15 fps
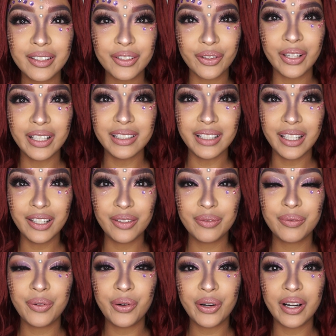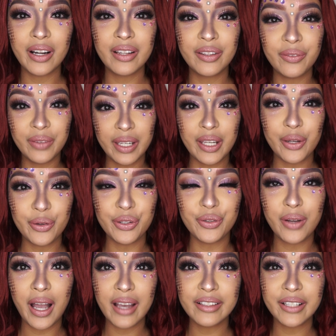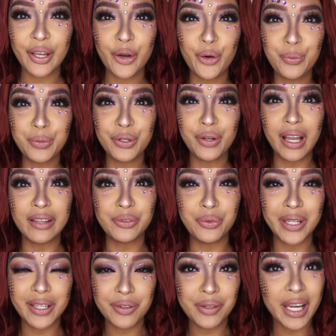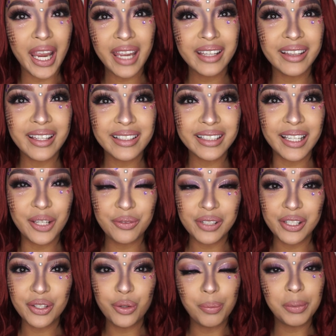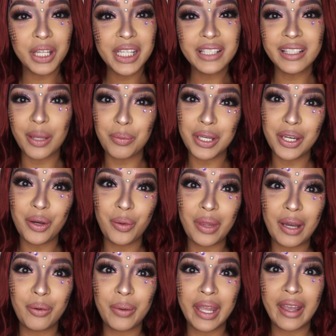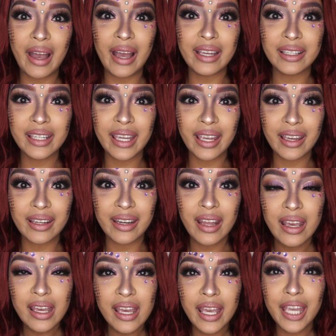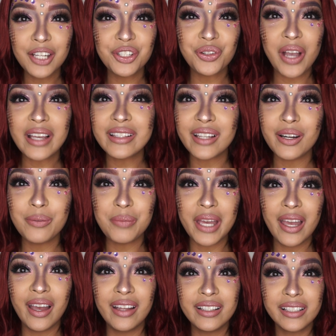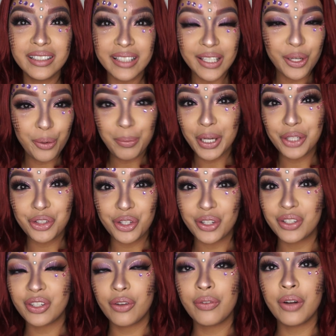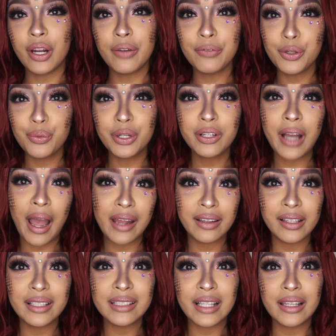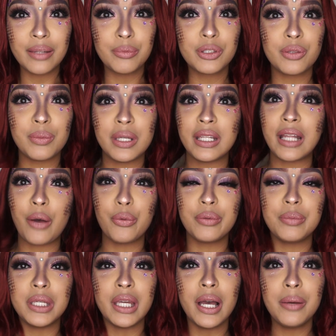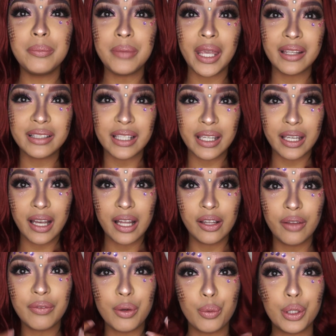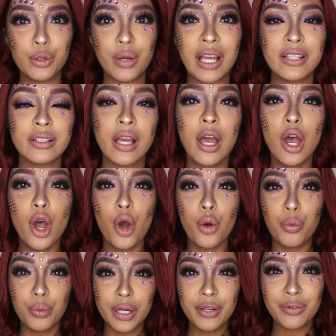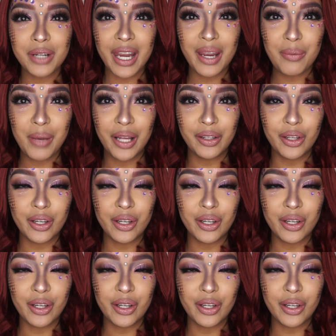So that's it for the video, you guys. I hope you guys recreate this, and if you do, please let me know. That way I can hit you guys up and see your pictures. If you would kindly send them to me, that would be amazing. I love it when you guys recreate my